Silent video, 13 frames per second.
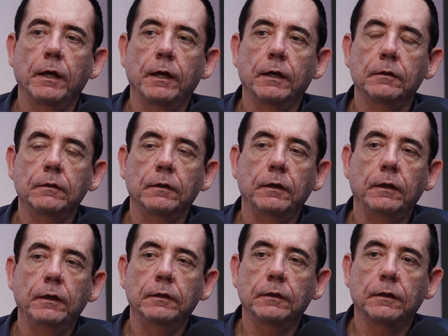and
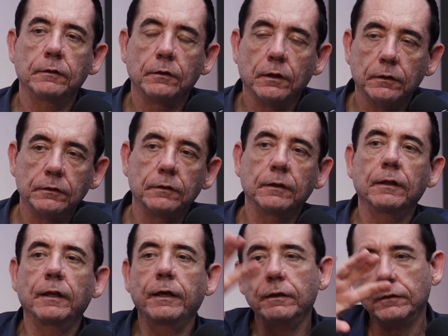in another
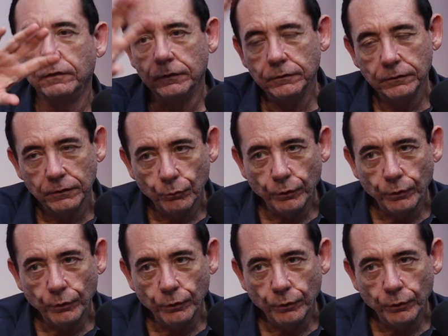layer